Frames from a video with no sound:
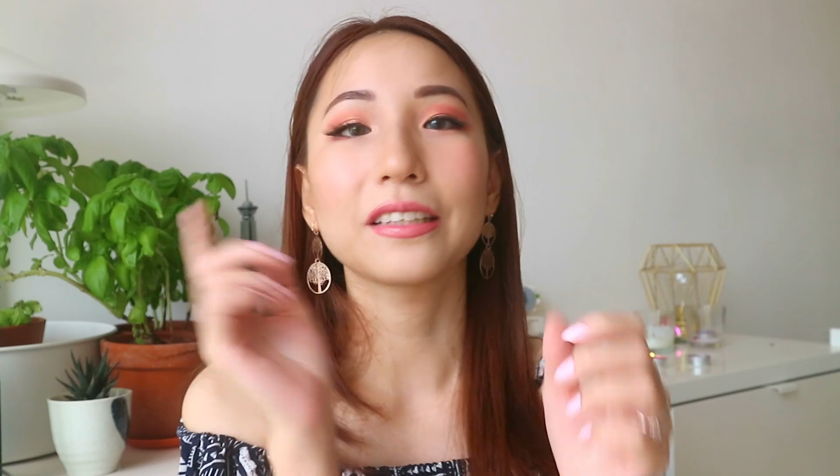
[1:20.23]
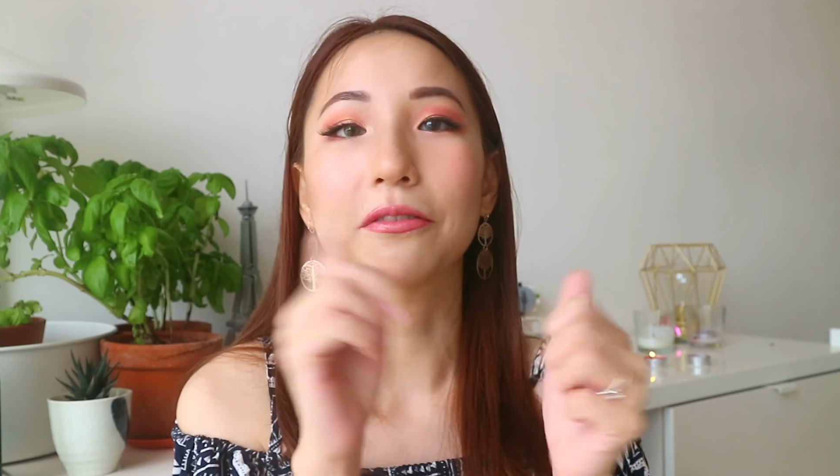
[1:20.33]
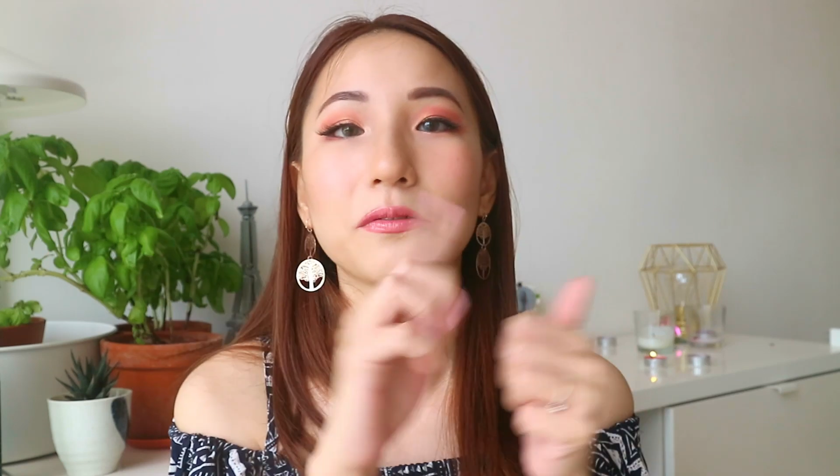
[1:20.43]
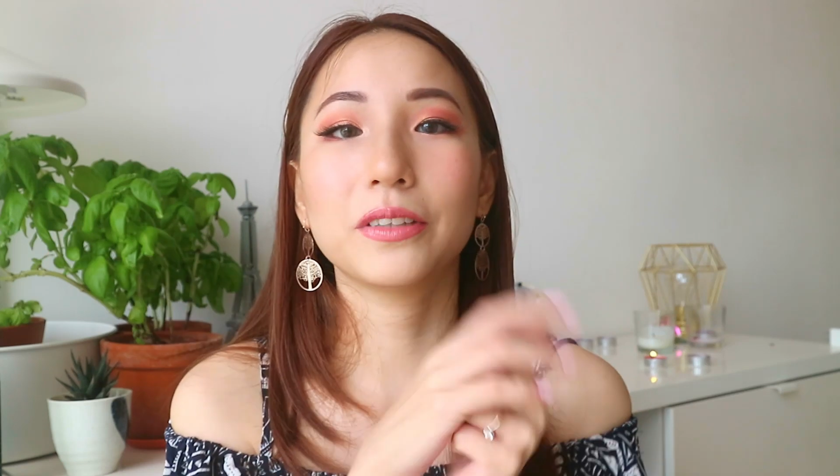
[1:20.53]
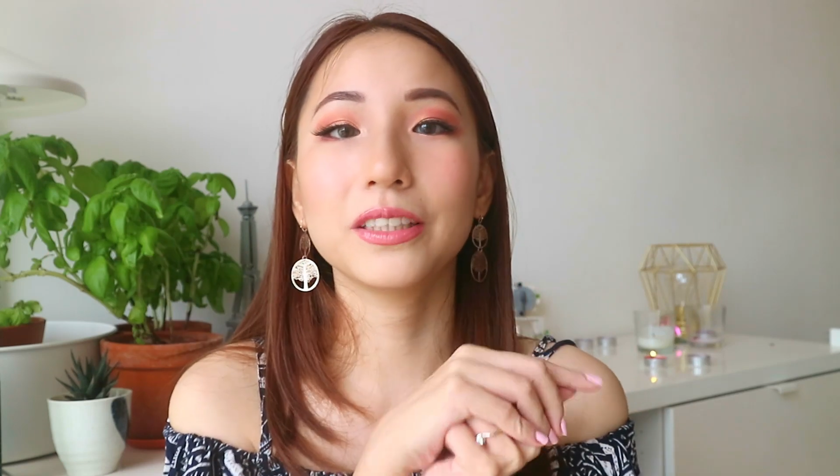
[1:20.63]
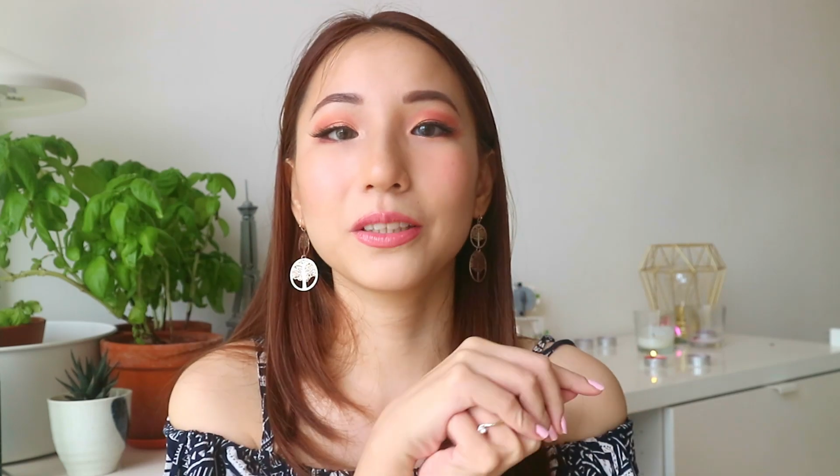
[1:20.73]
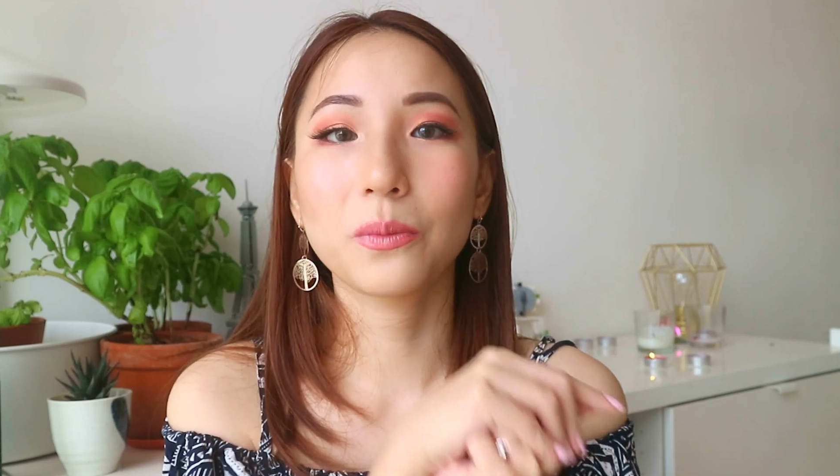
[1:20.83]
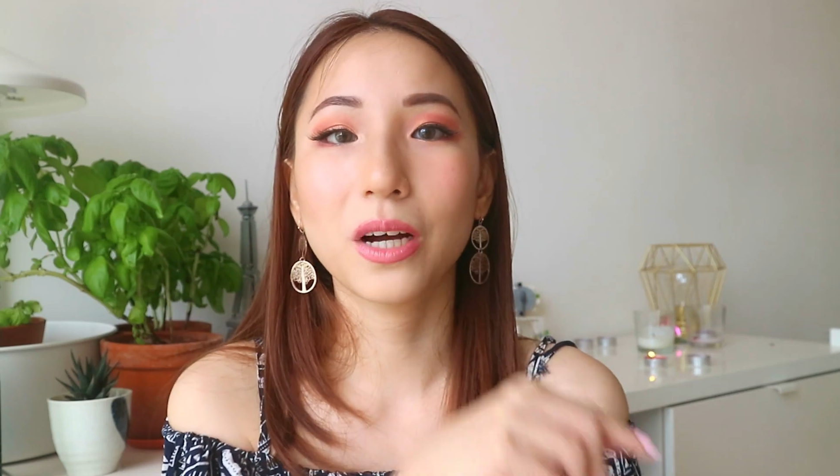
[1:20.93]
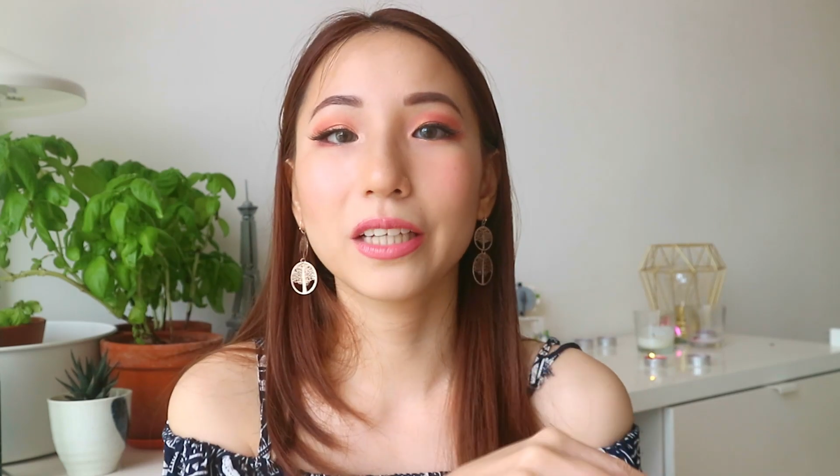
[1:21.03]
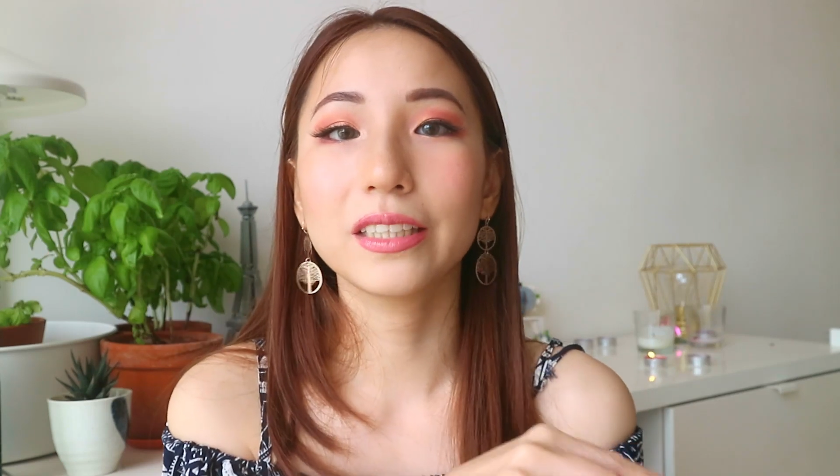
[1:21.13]
The first
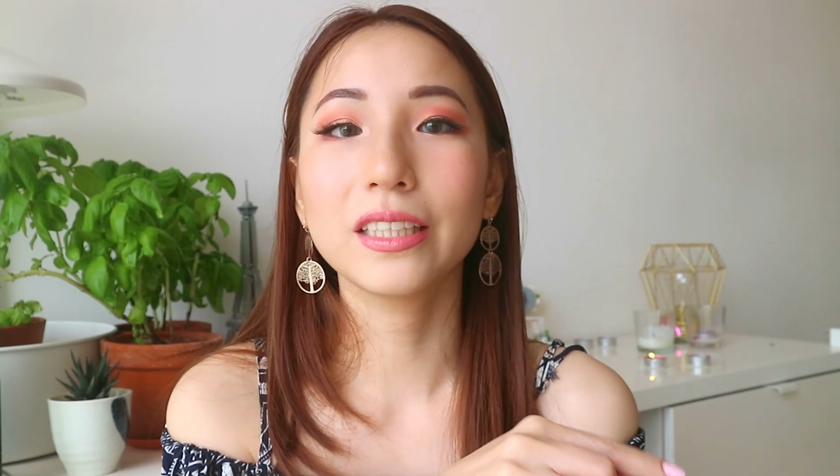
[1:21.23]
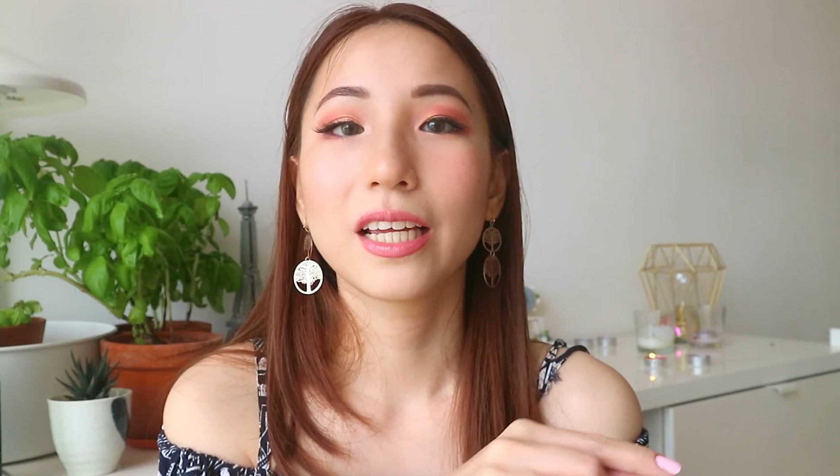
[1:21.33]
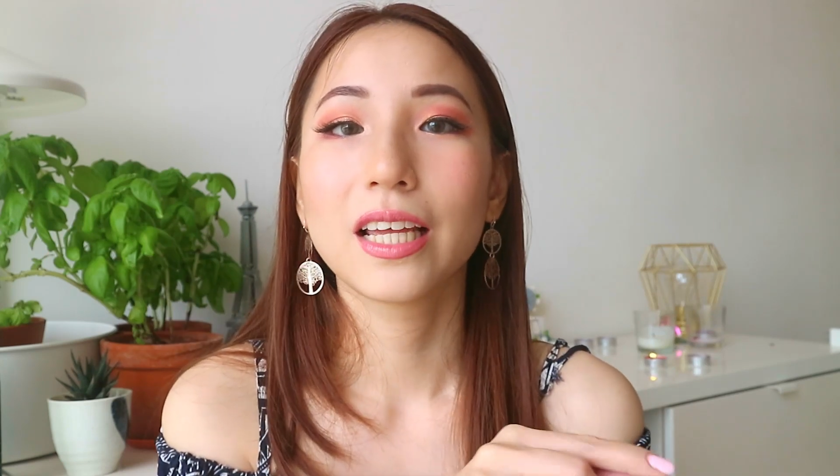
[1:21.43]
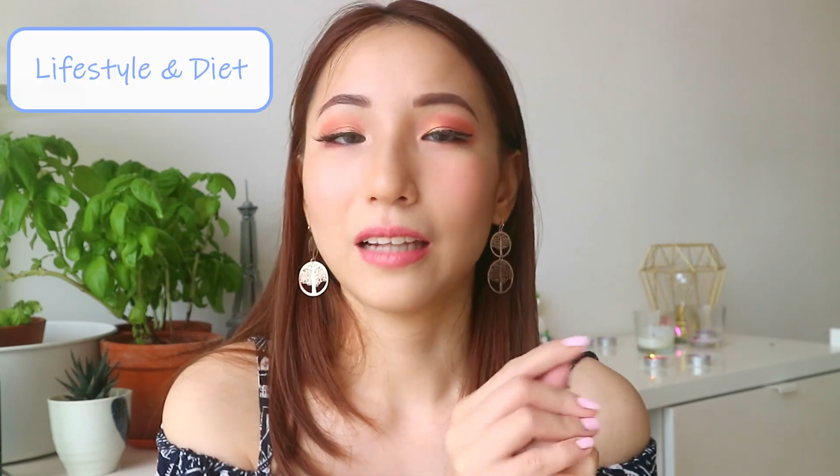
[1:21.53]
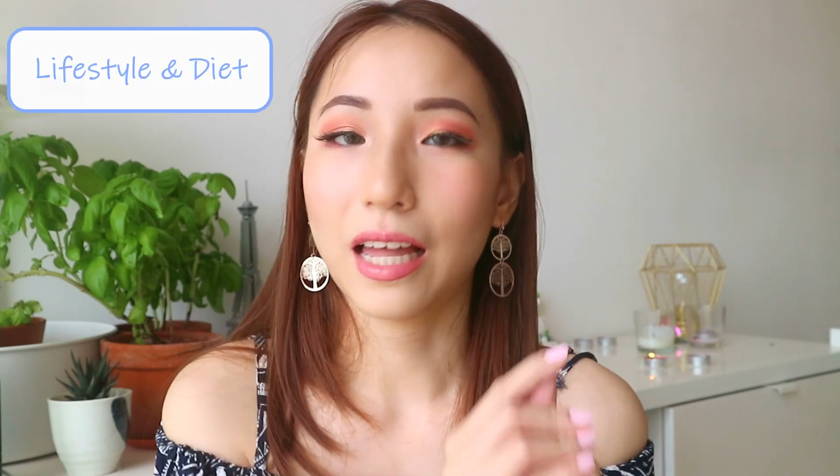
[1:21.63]
one,